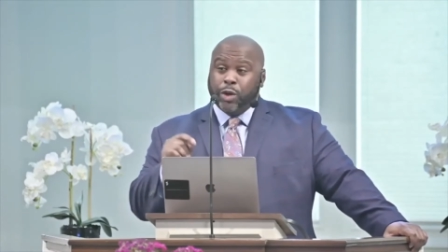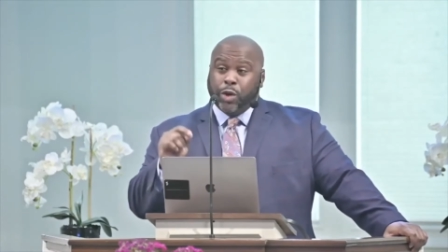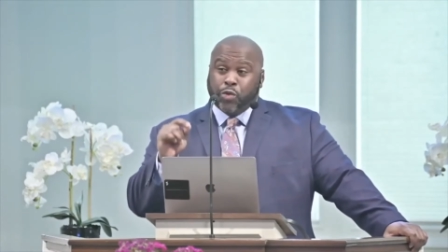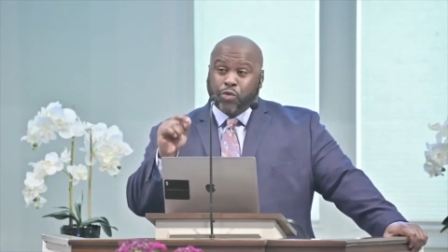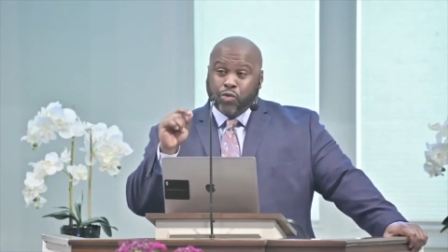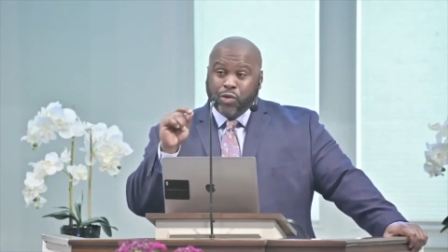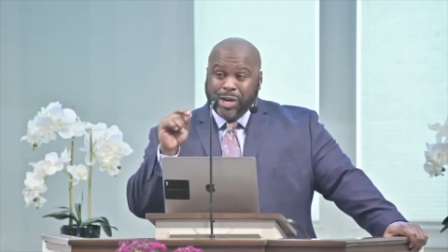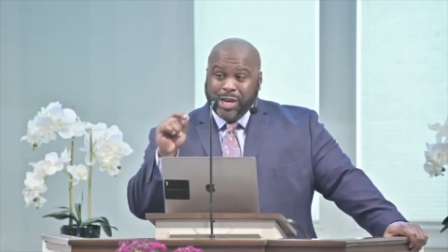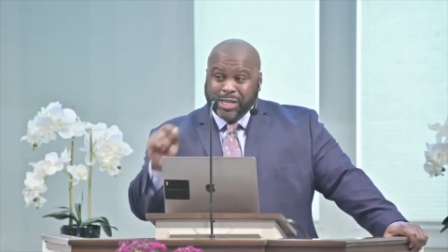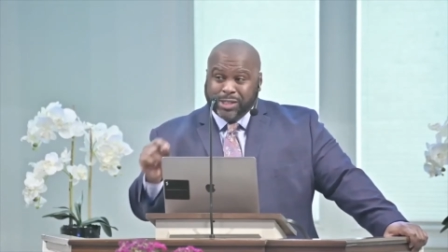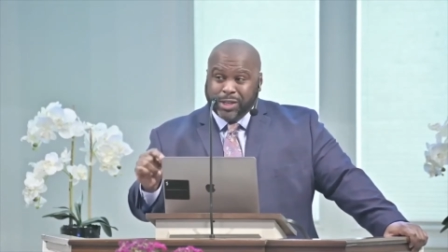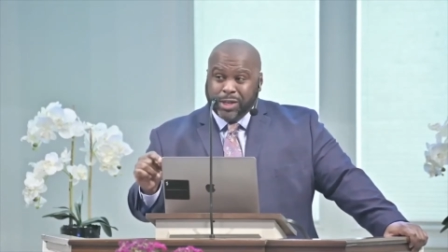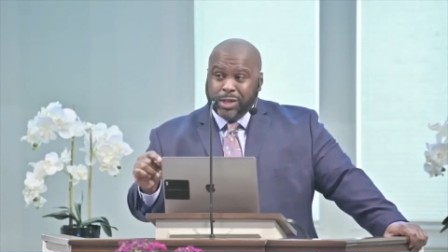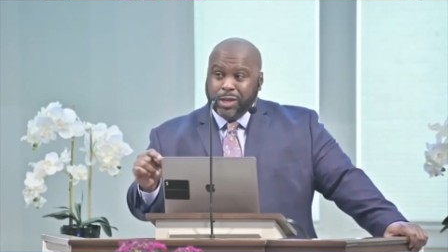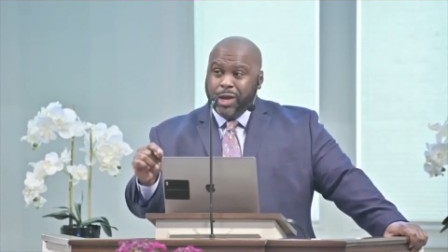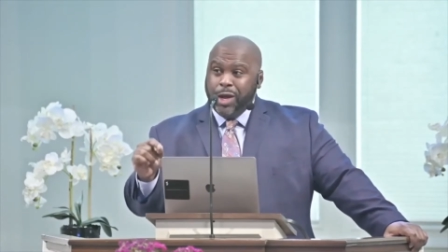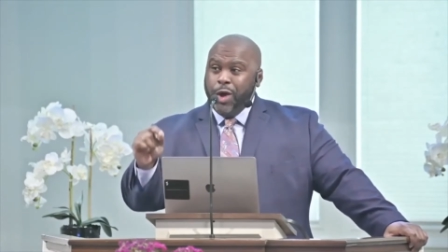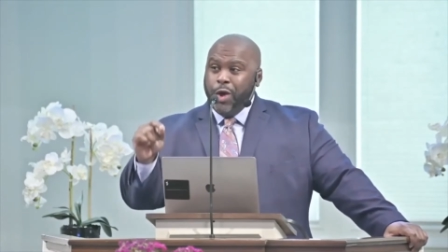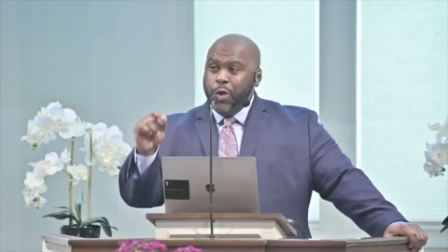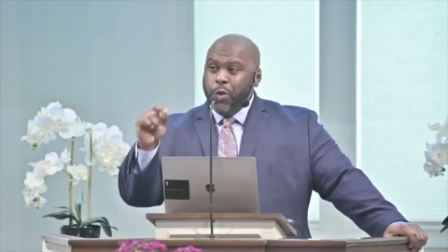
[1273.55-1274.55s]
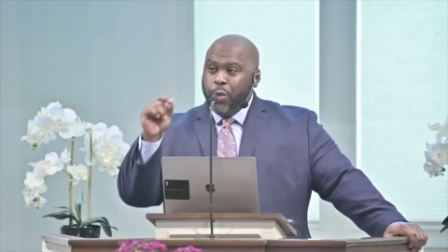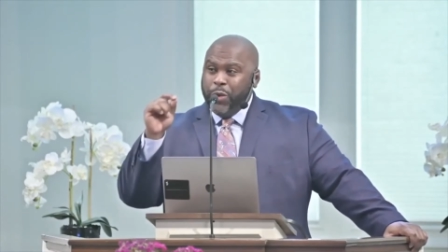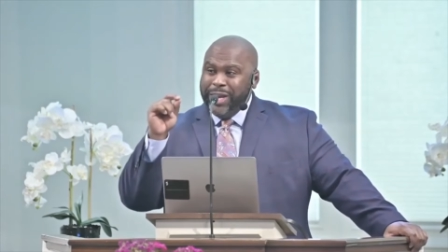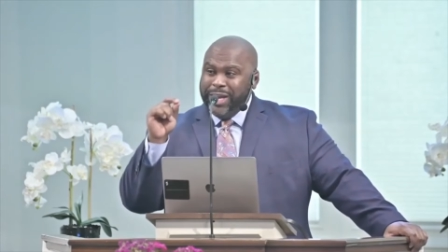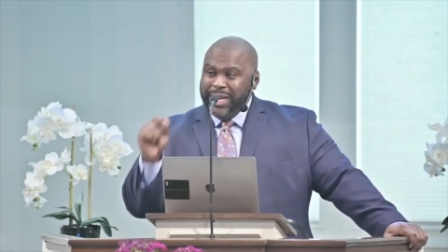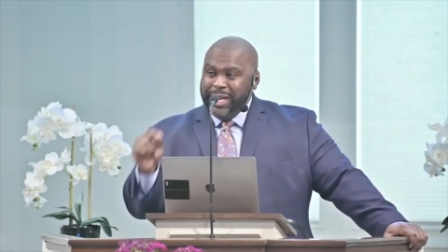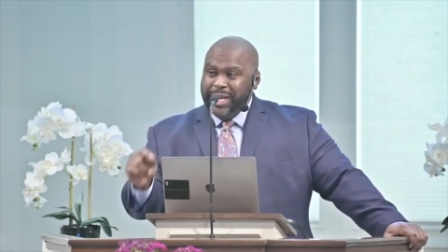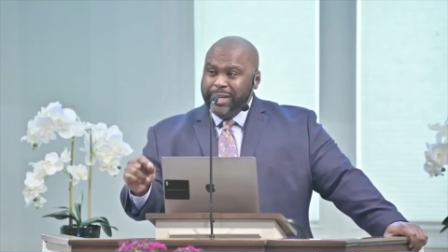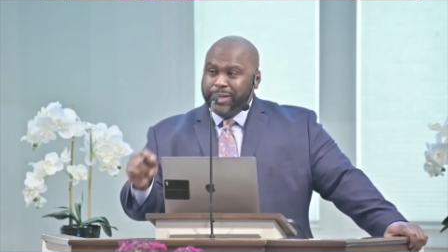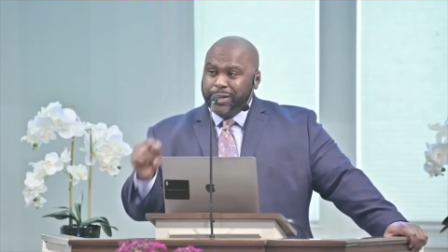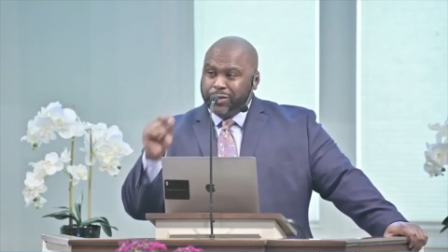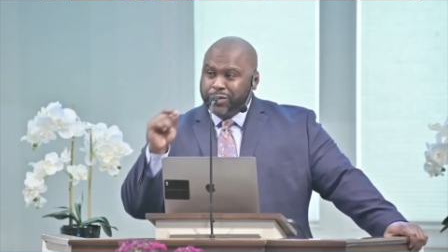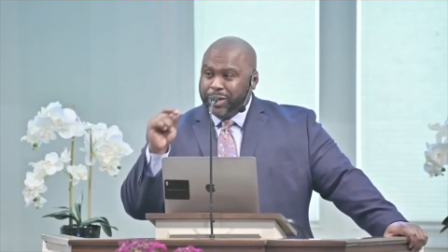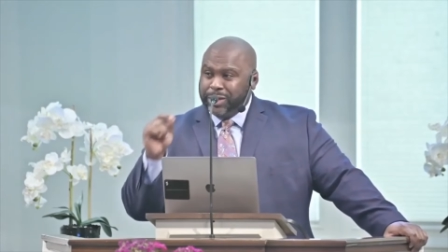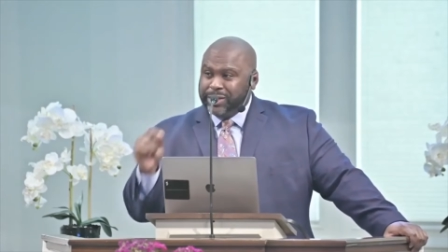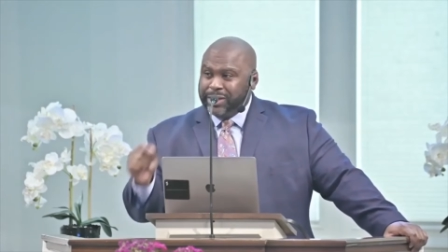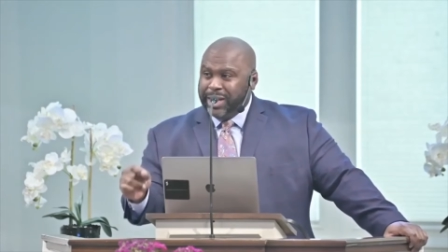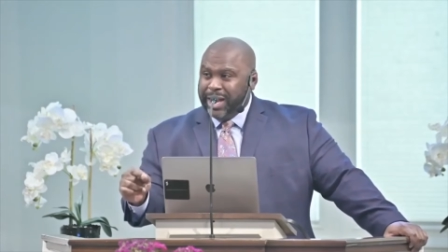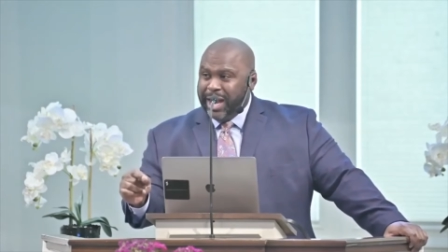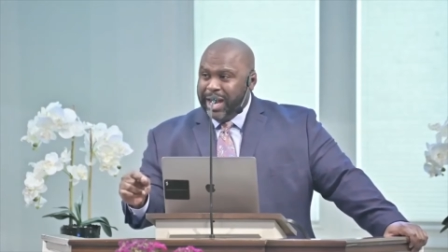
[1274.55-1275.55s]
The reason we need to
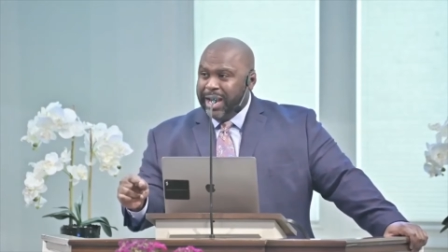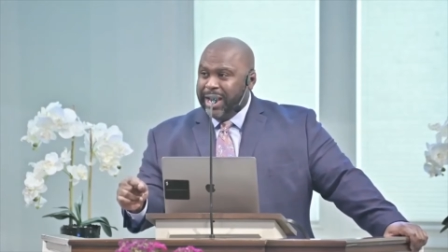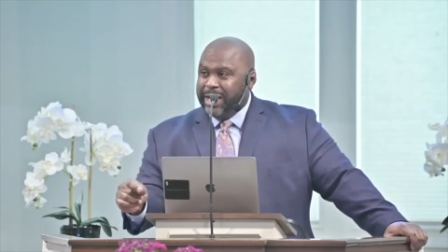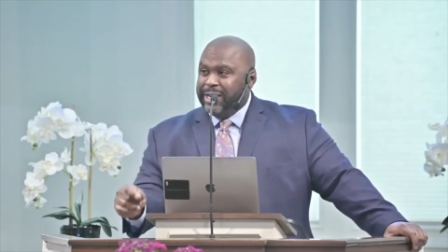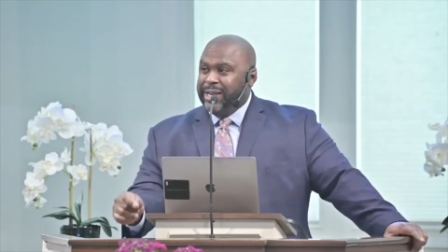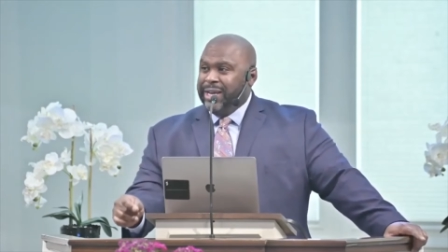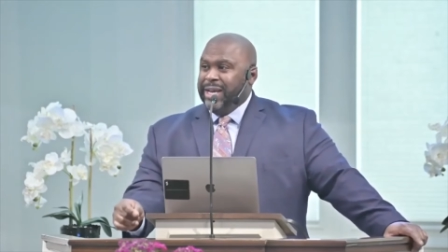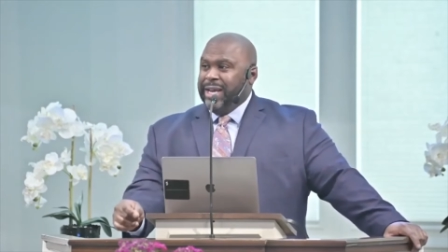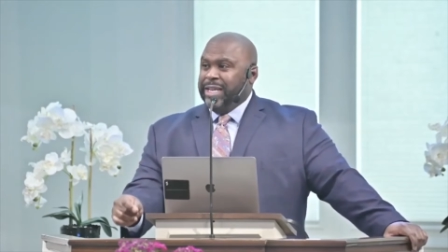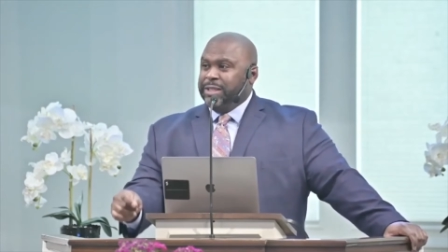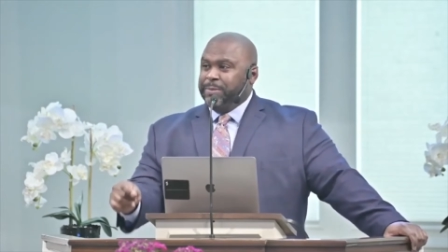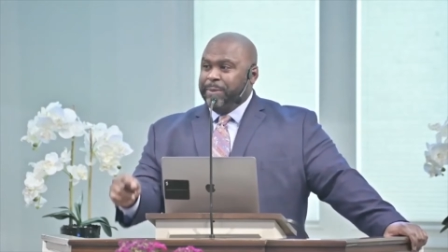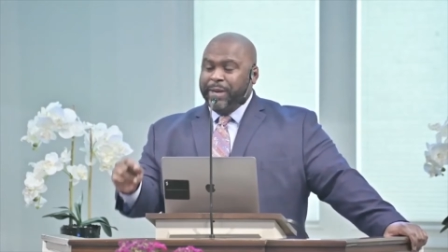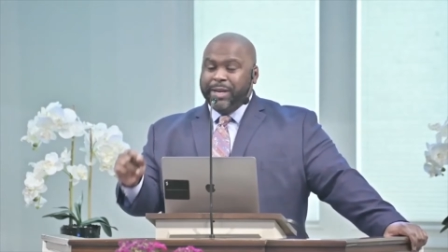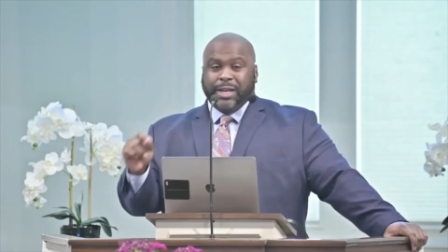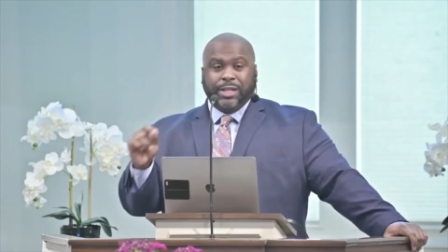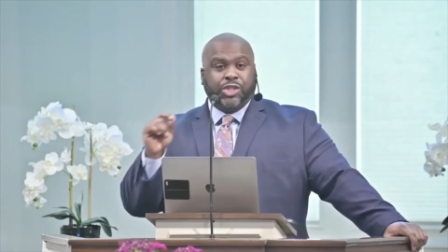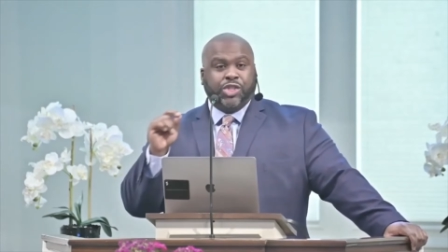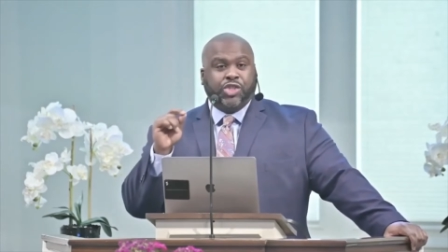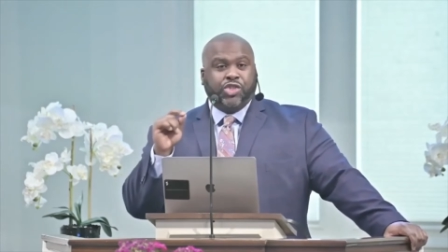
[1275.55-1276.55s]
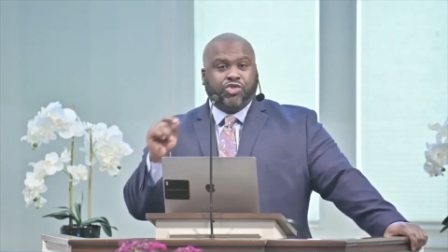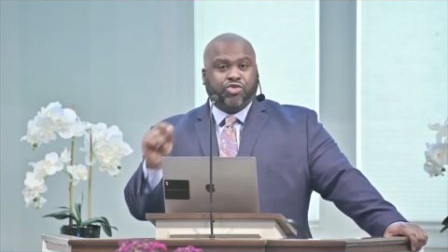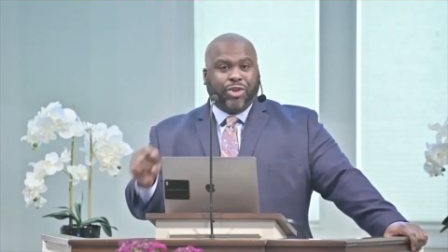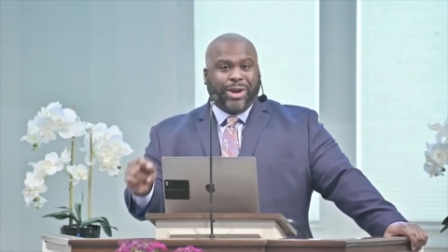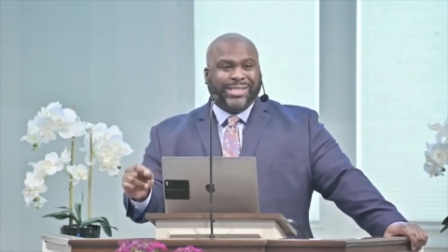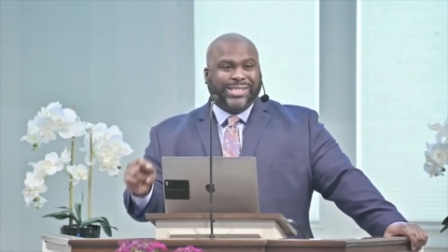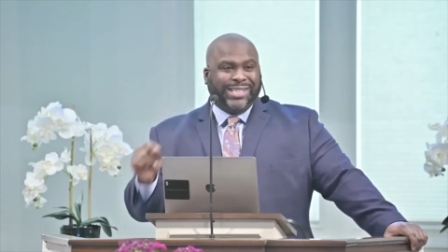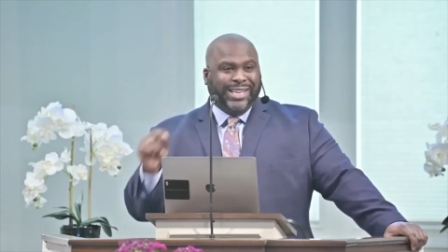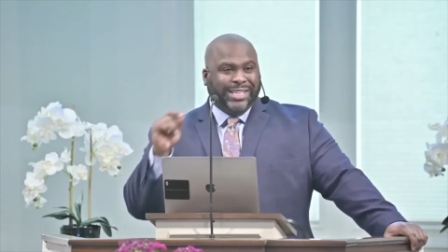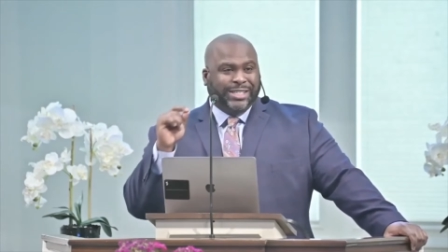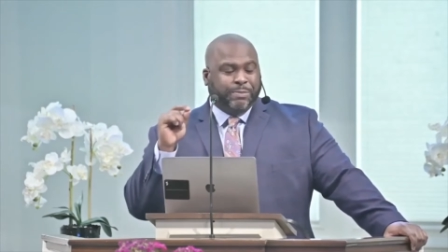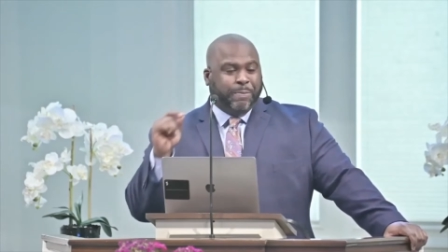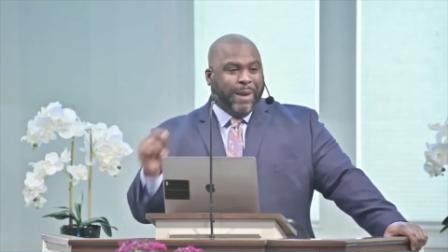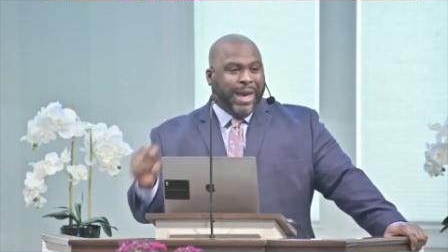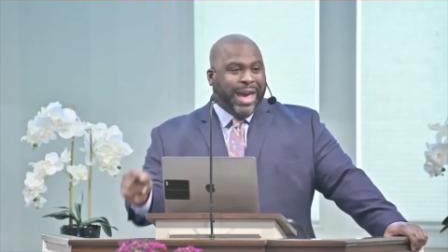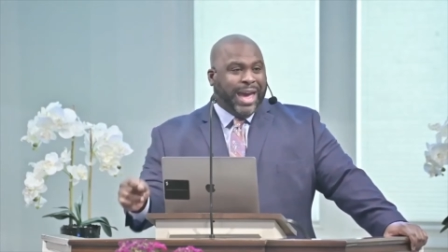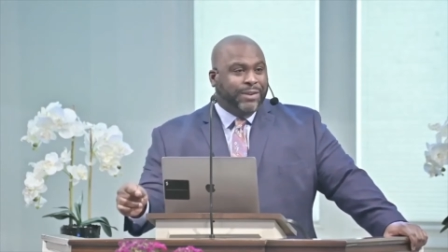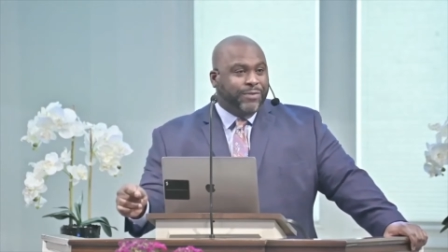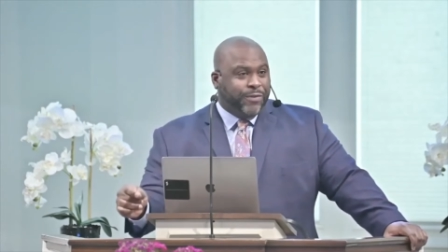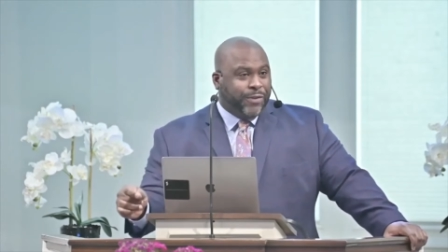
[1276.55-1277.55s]
trust God is because stress is
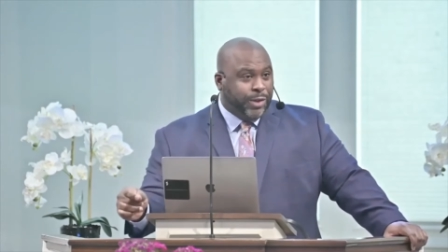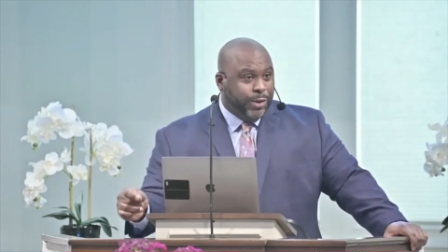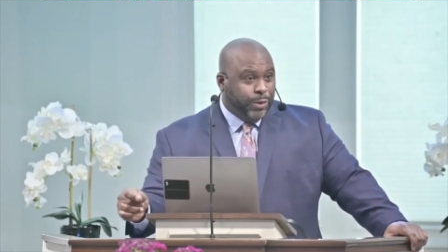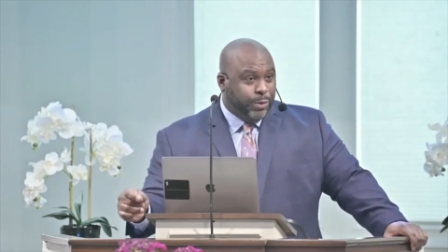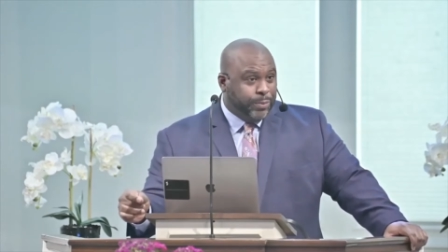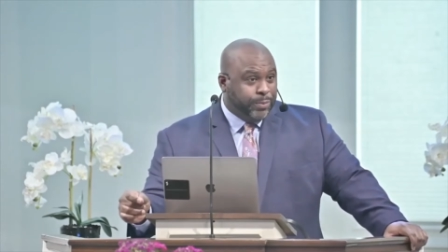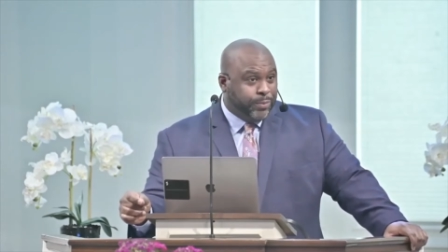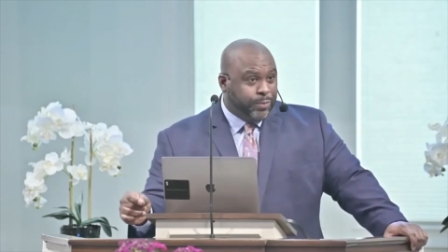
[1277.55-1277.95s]
bad for you.